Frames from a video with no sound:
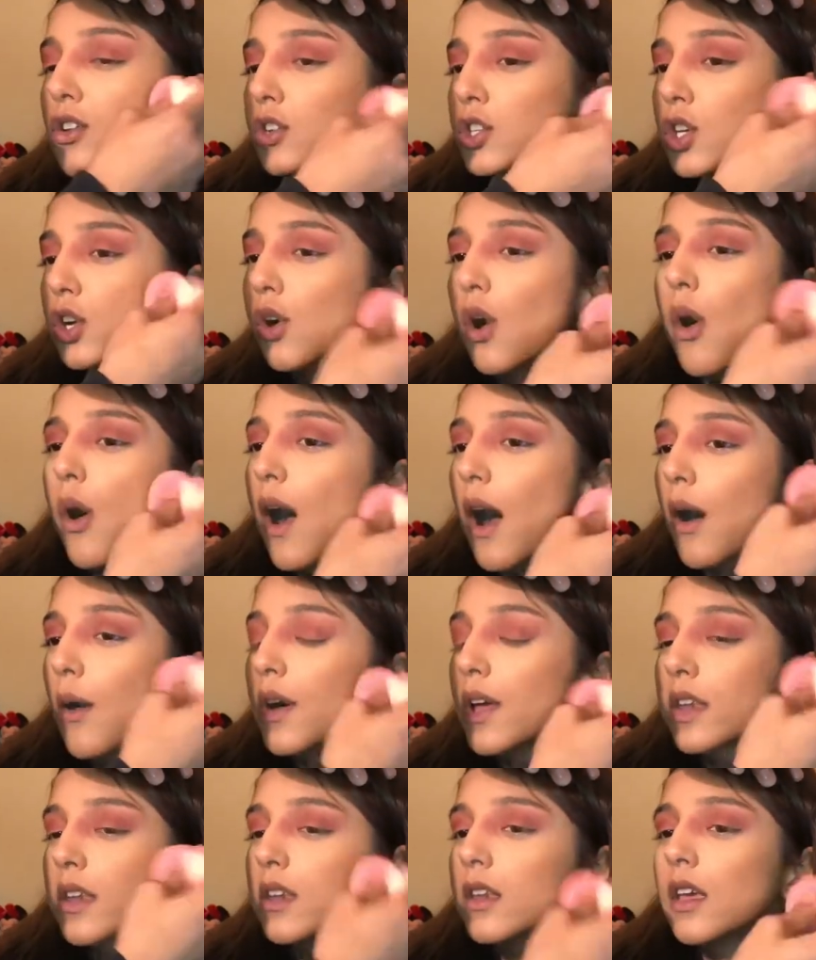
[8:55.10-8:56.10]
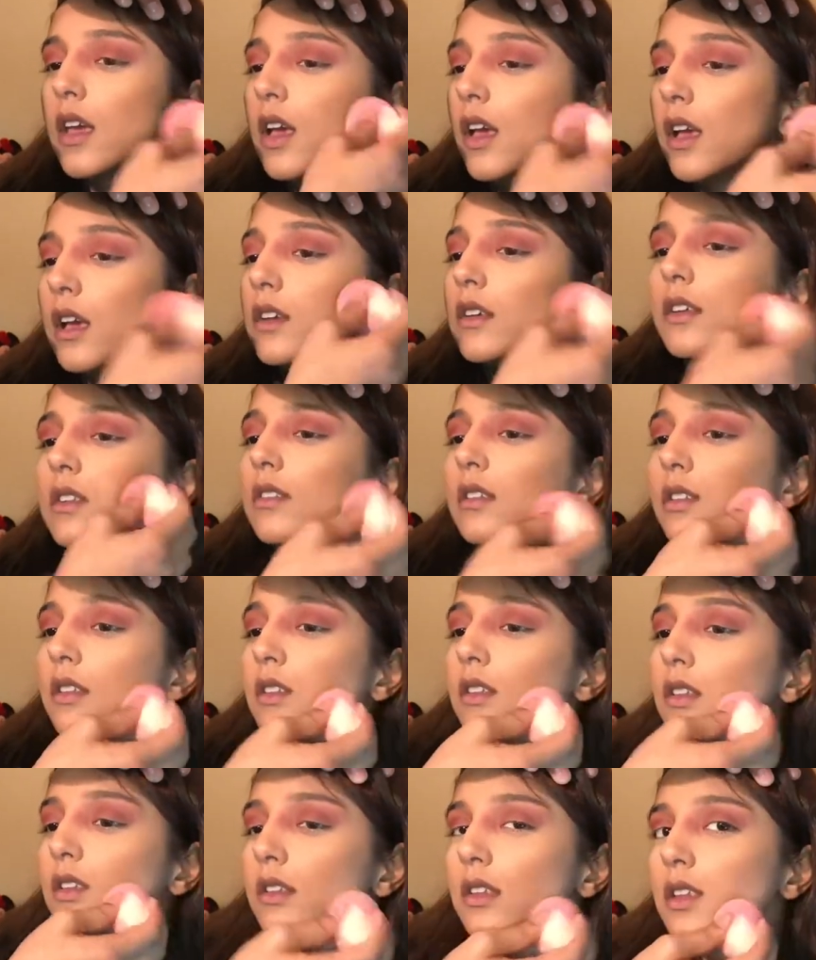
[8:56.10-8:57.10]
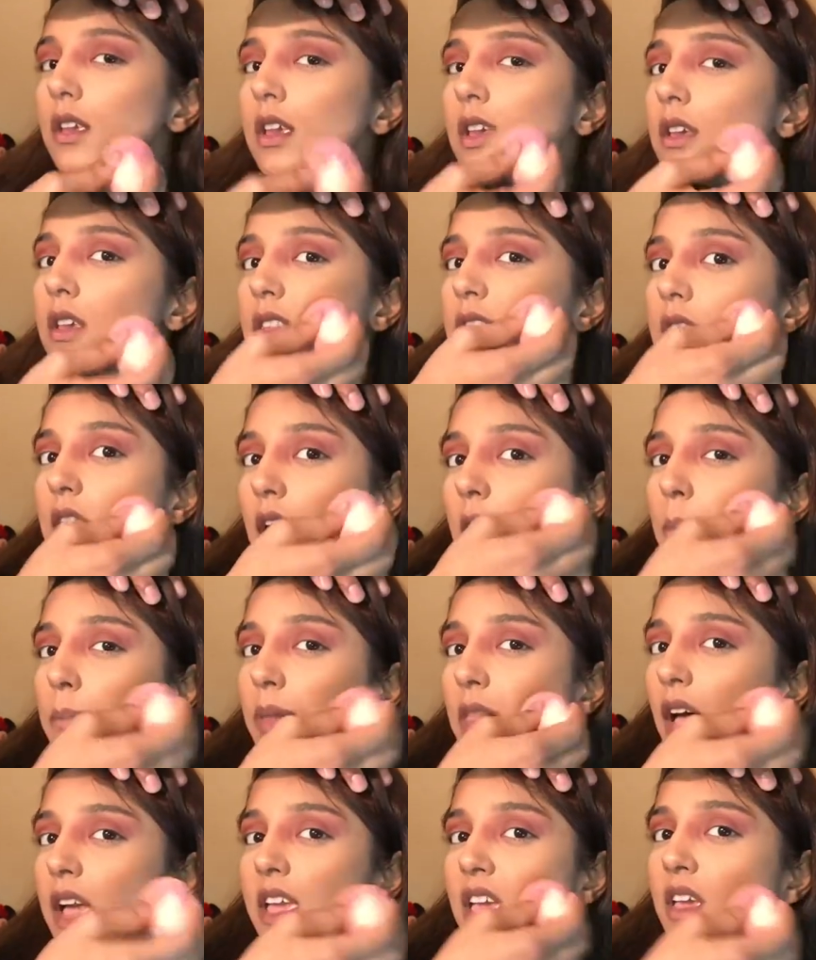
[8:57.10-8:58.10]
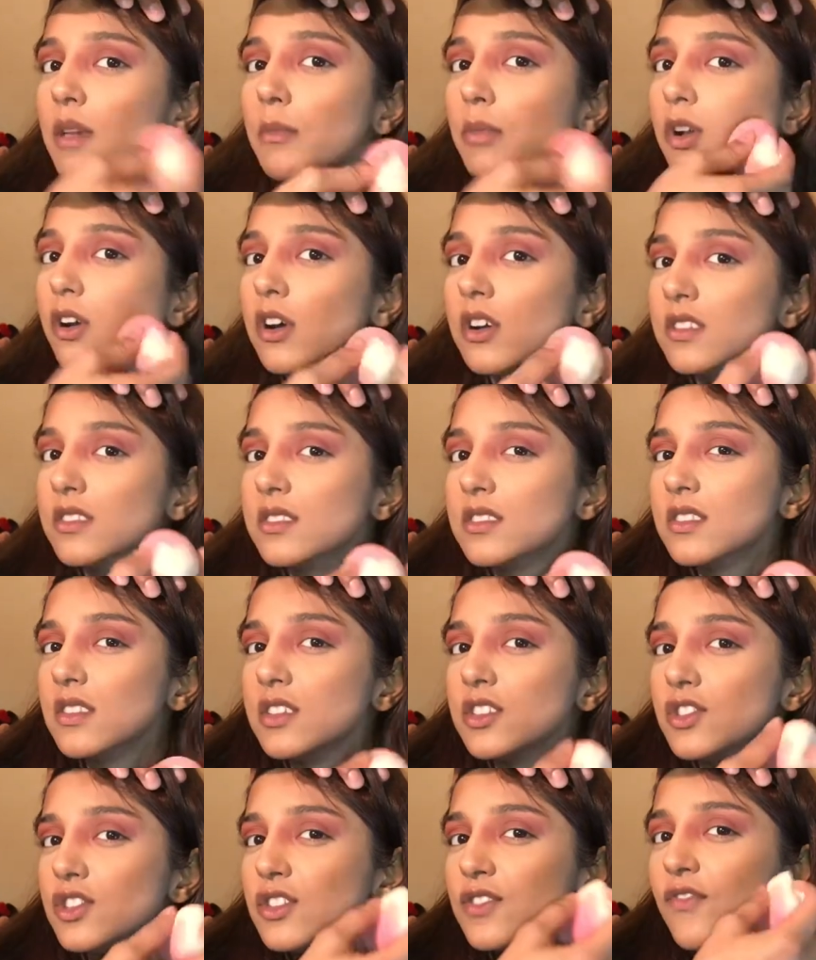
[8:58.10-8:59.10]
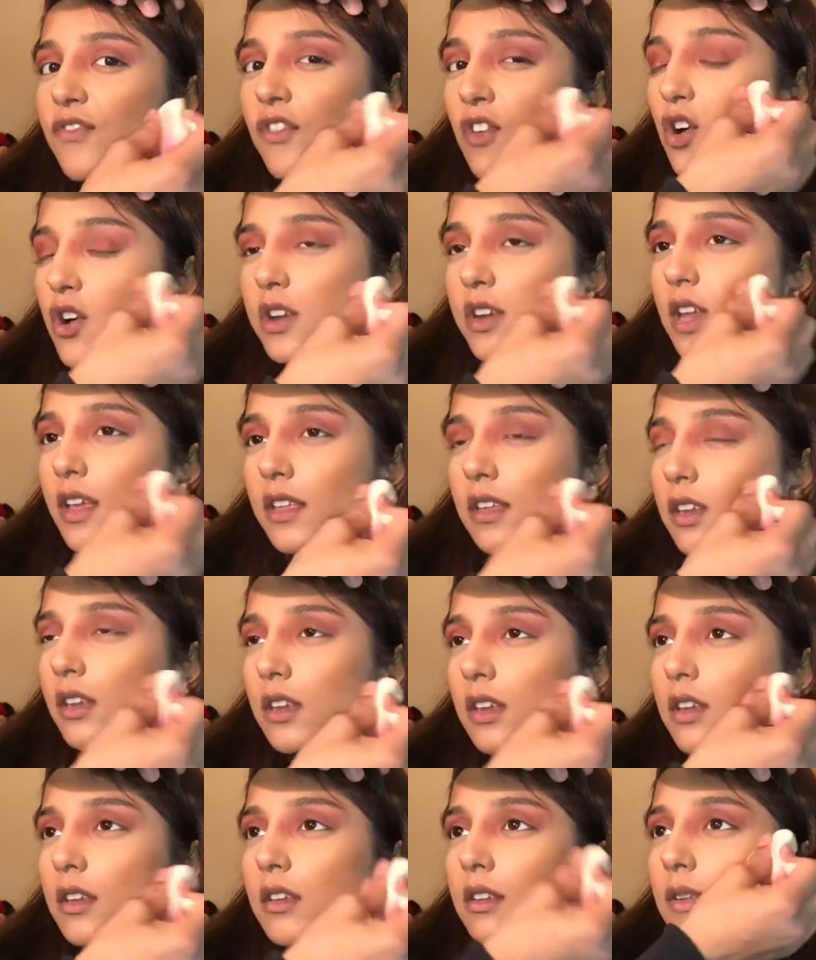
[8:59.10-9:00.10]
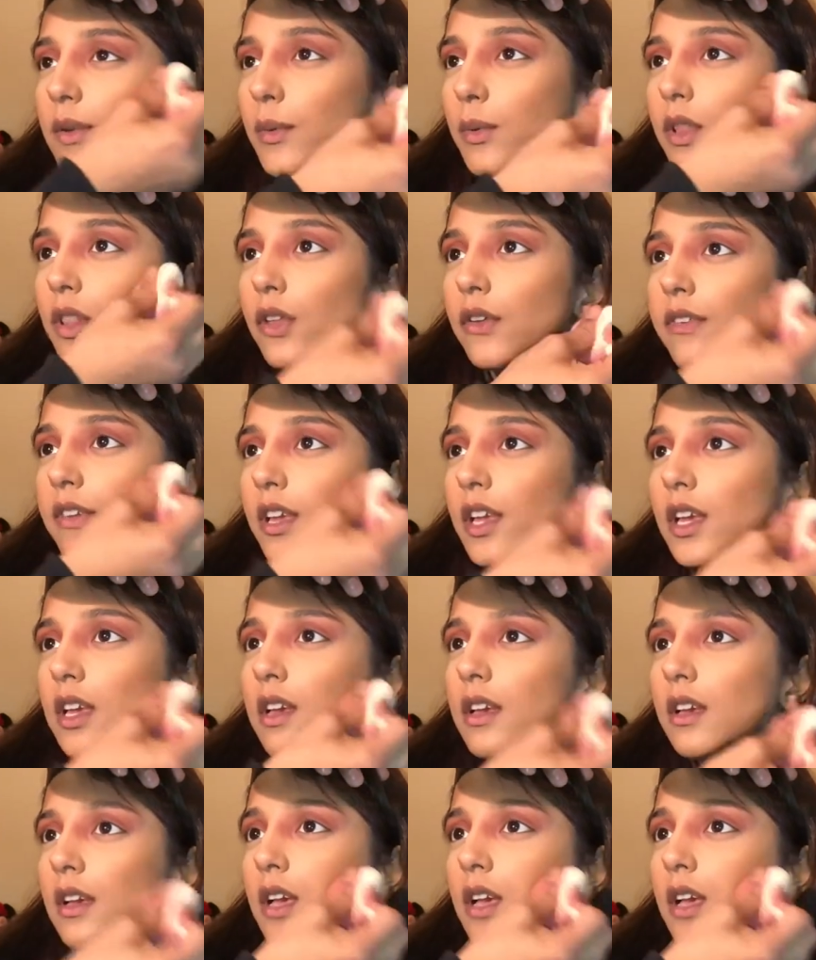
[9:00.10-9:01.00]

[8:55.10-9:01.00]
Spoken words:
know, to go out and. They apply it because it's just fun and. We love it.